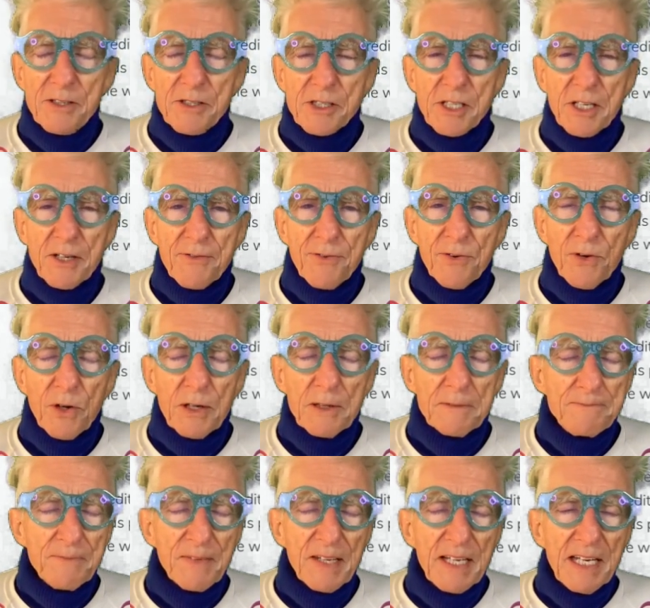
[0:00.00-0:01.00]
used it
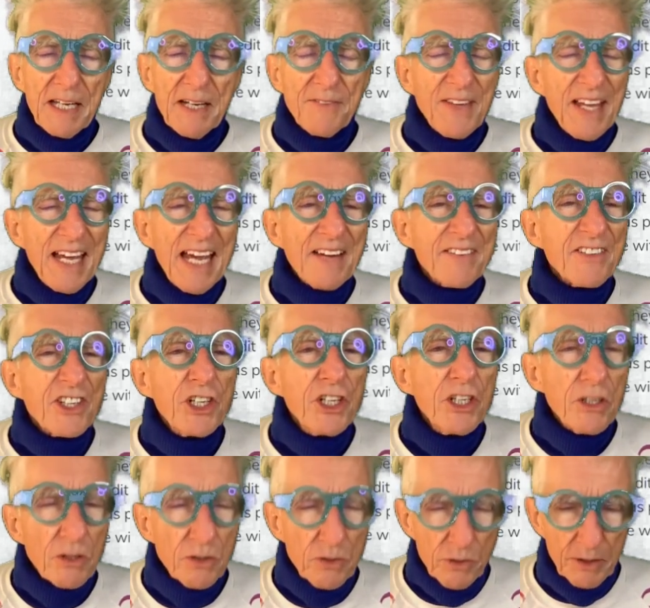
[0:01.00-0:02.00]
for if they had
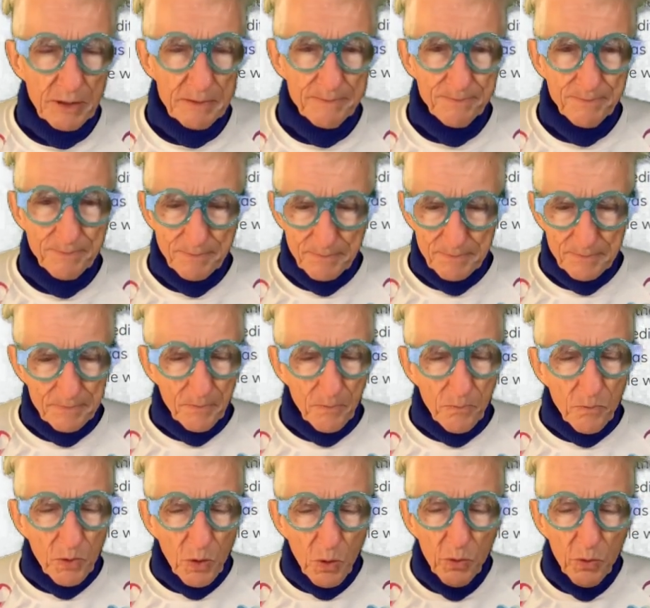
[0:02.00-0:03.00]
children
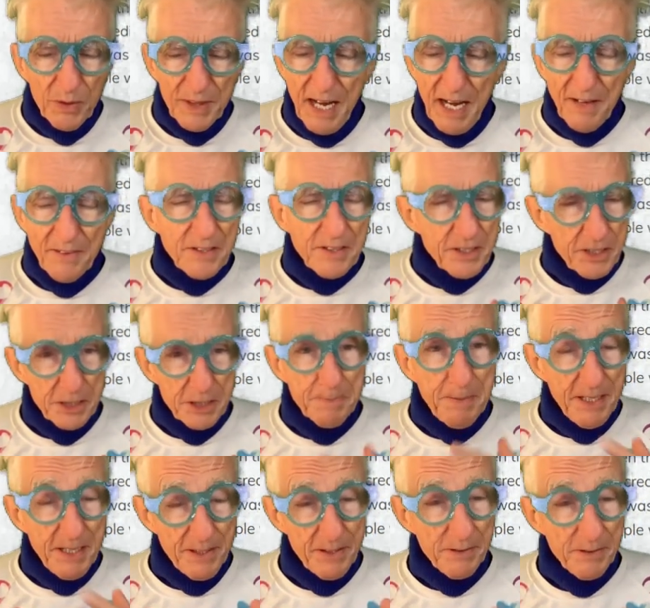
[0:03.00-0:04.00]
well, now there's a
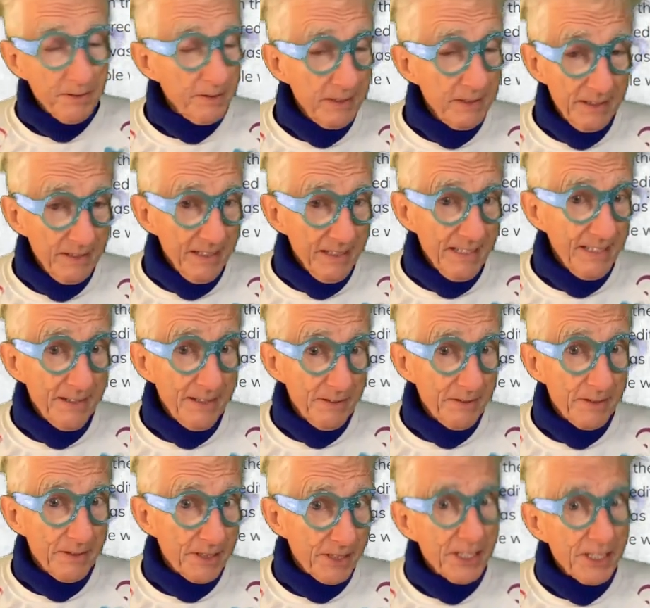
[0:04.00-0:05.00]
special, you
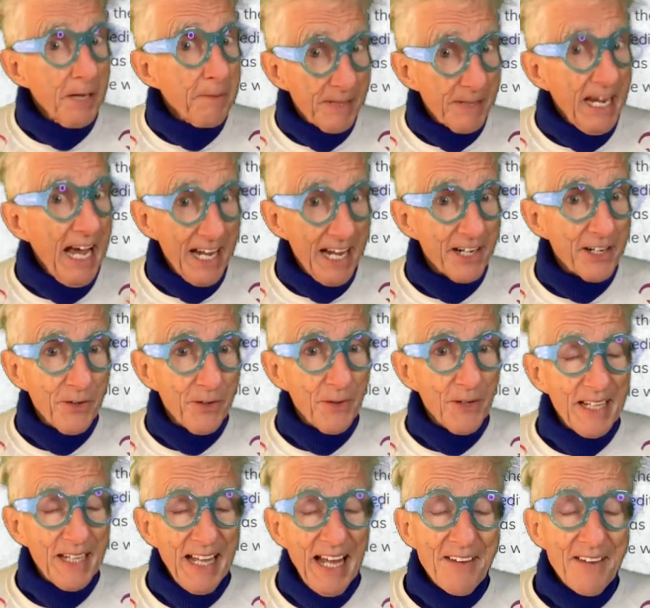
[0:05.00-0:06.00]
know,
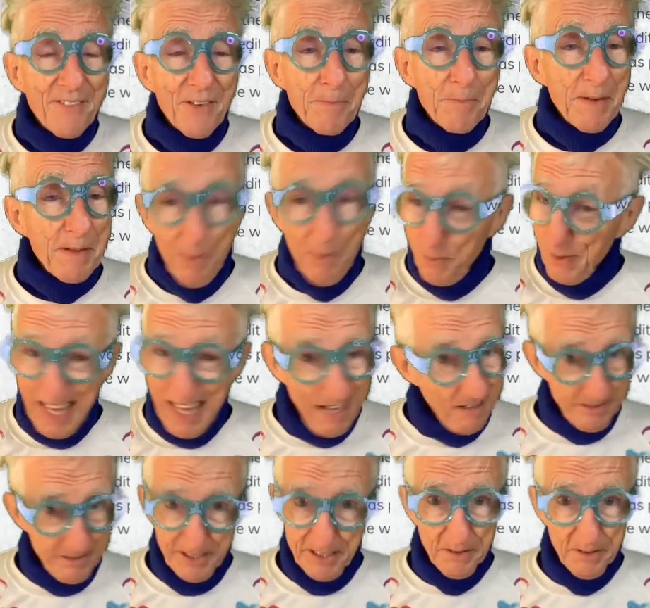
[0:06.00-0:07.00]
subcategory that for people
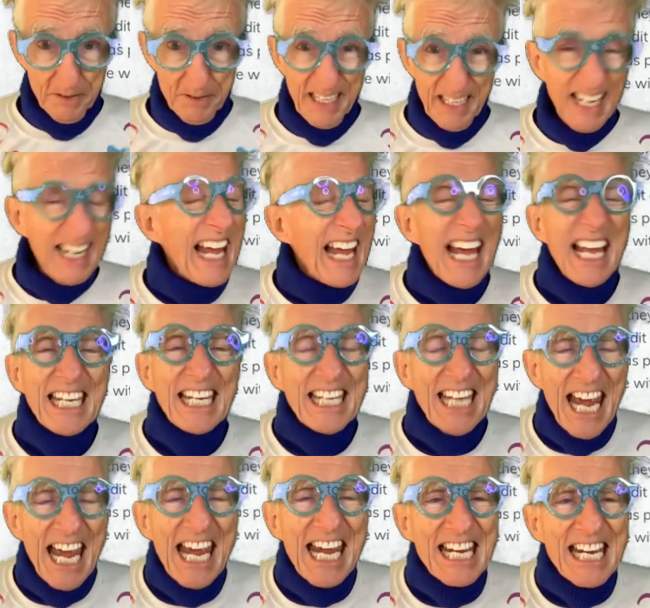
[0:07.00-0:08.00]
without children at
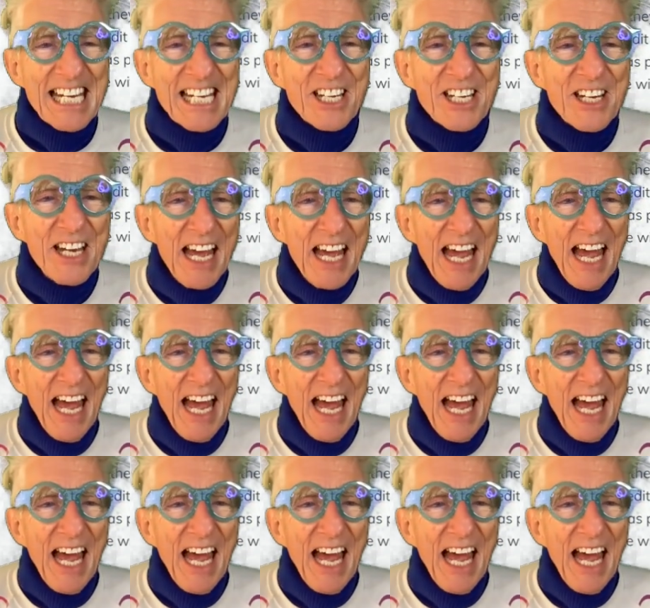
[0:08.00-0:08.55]
any age.